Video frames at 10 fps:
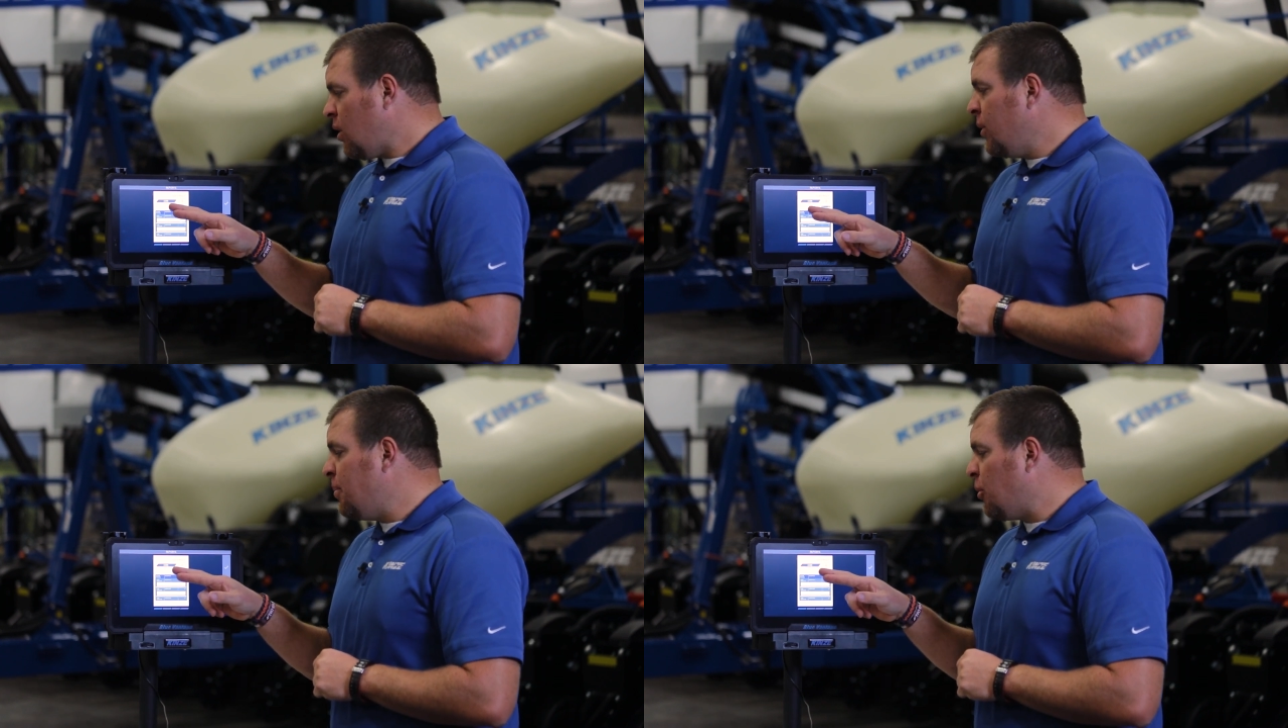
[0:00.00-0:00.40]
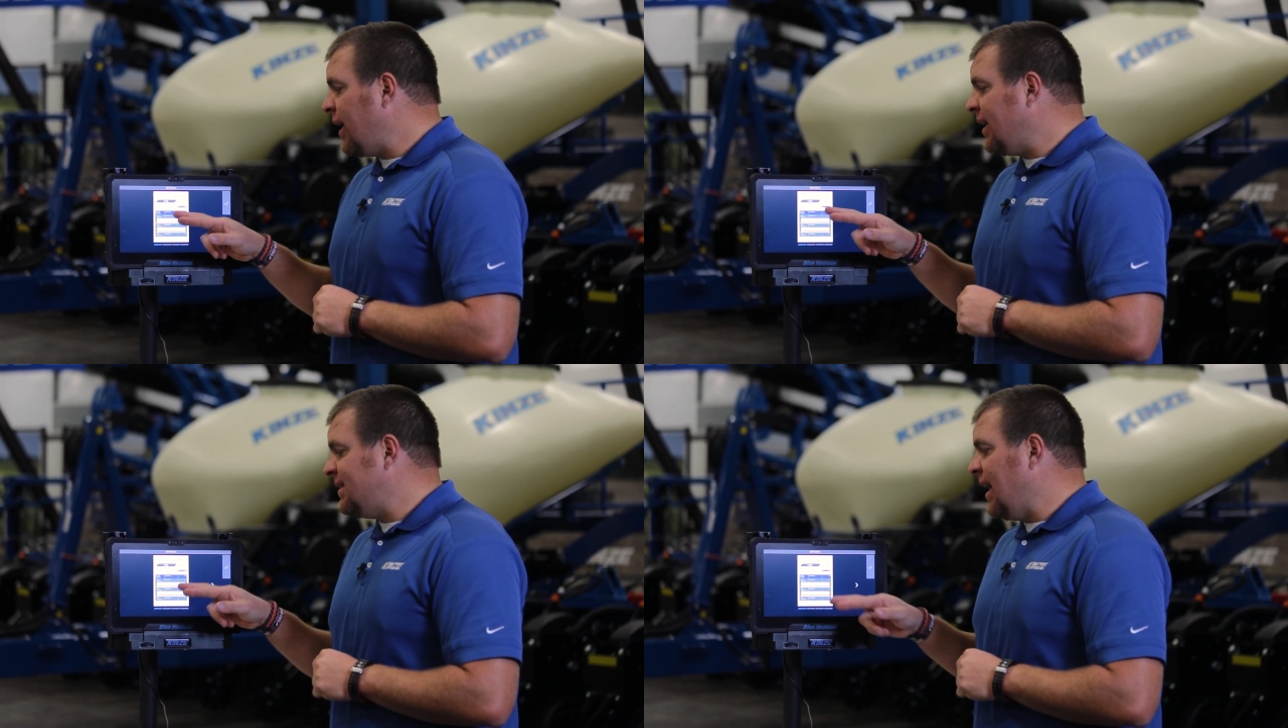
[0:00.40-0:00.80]
we
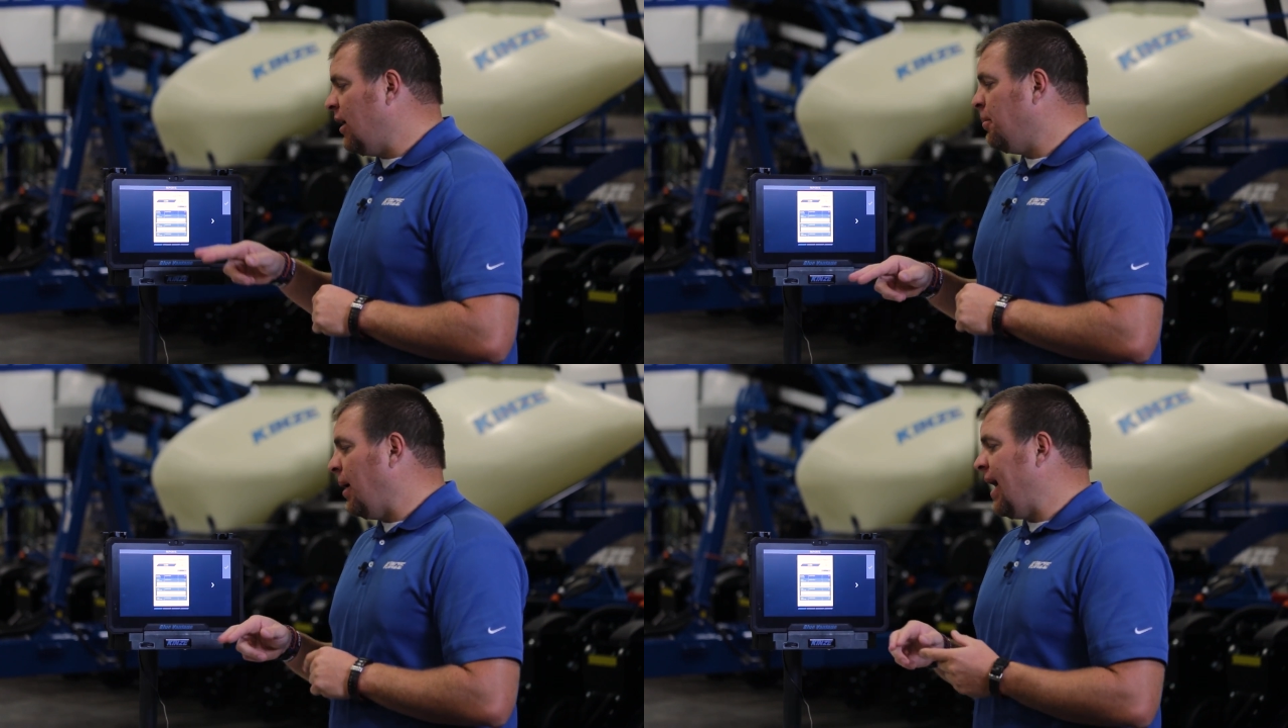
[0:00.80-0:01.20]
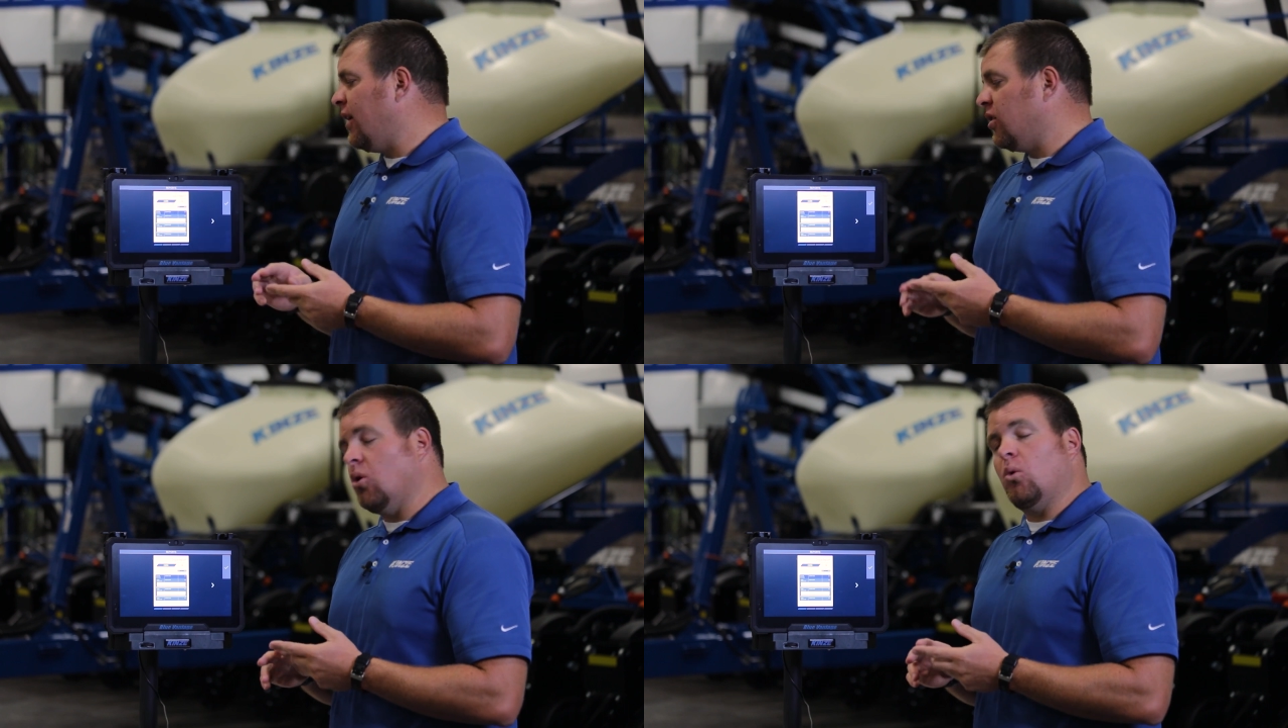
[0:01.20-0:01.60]
break it down by
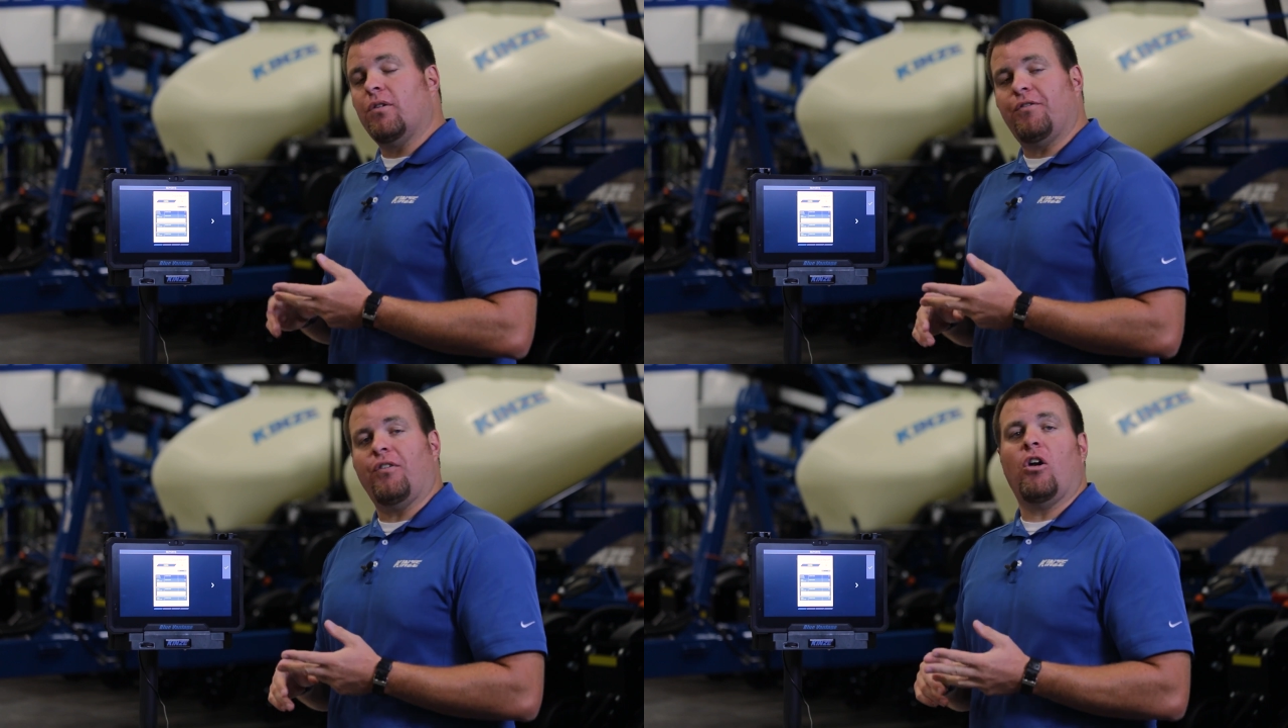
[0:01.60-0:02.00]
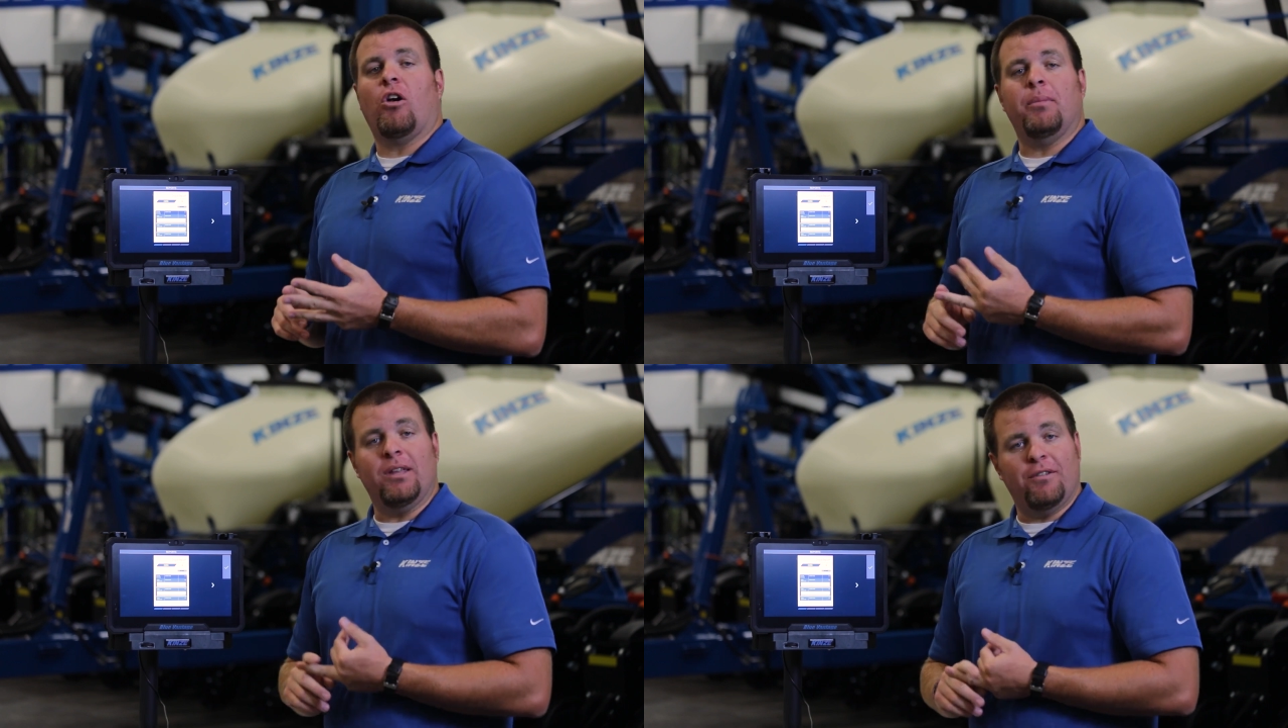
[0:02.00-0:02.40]
grower,
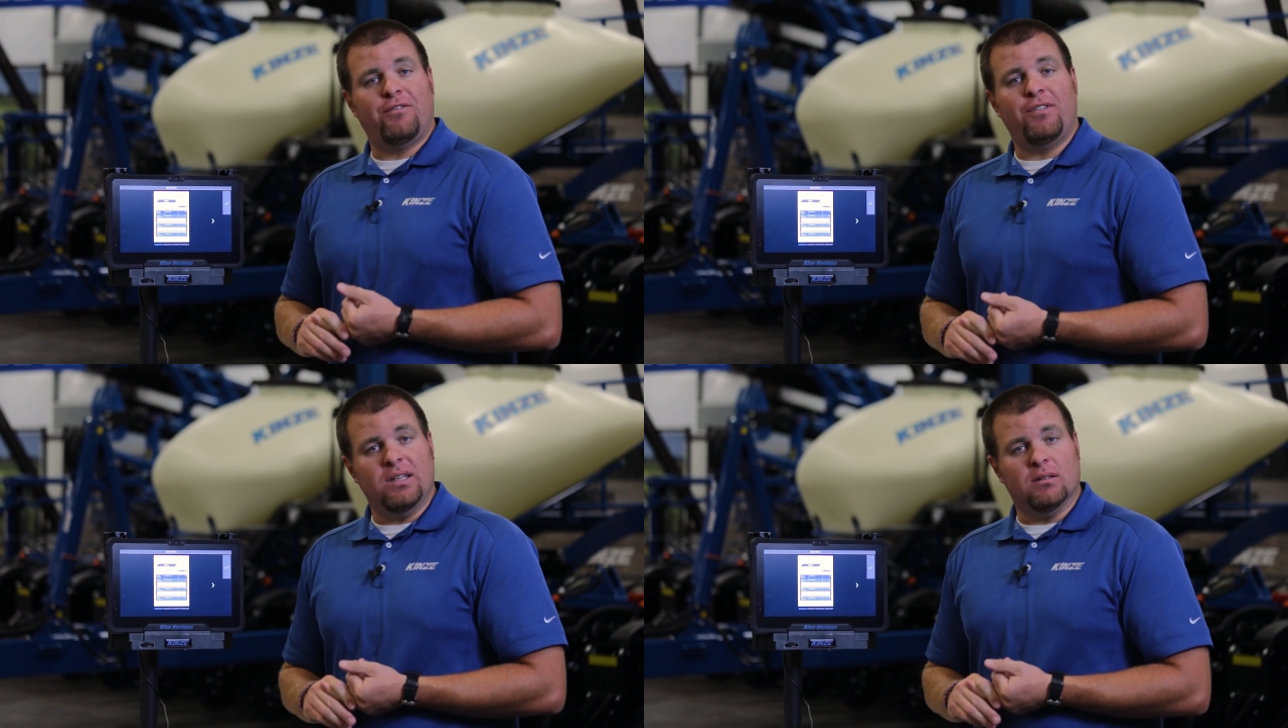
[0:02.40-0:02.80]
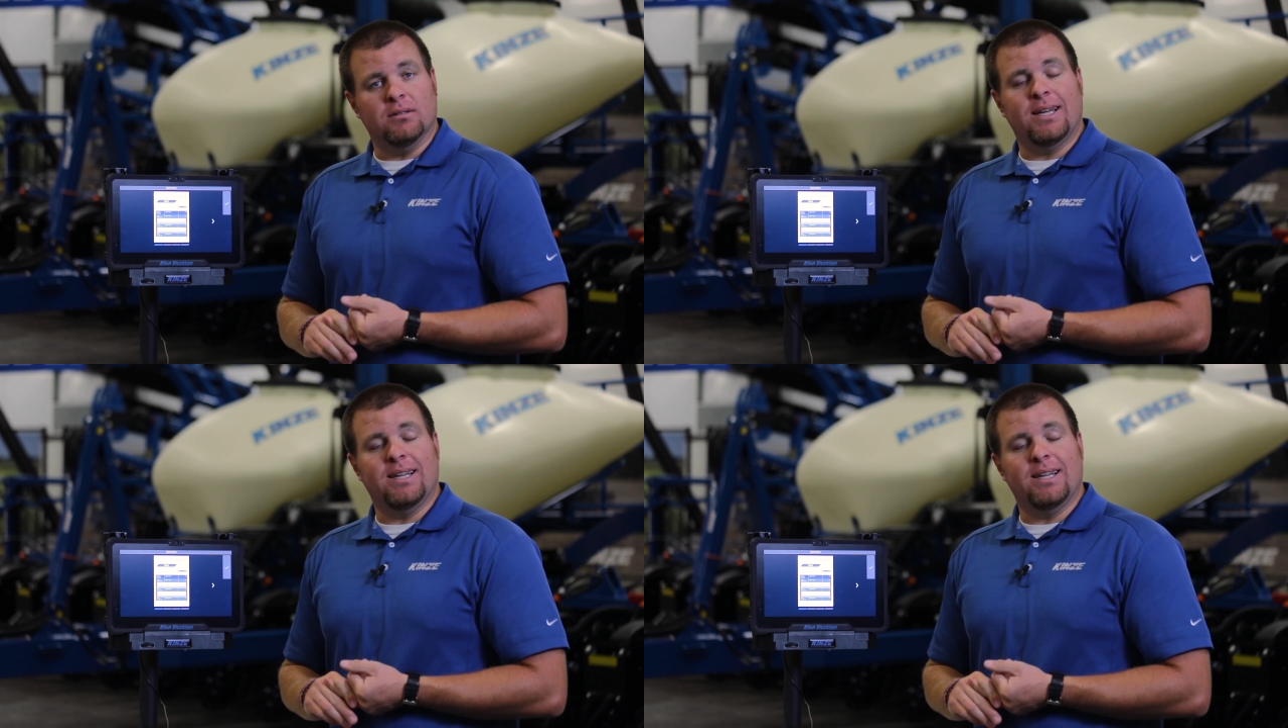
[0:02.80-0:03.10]
farm, and field